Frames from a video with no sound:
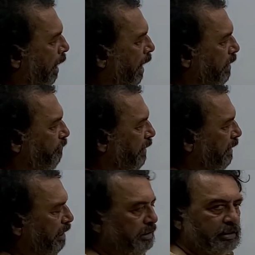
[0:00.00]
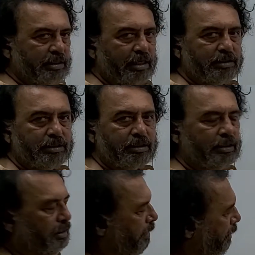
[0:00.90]
I leave it as an exercise
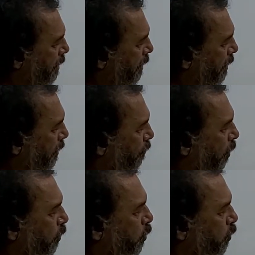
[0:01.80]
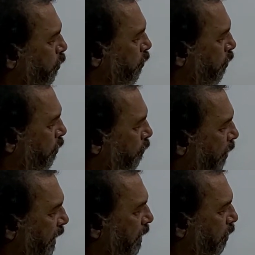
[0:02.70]
for you to
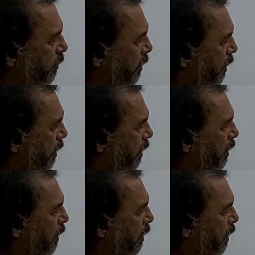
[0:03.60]
find out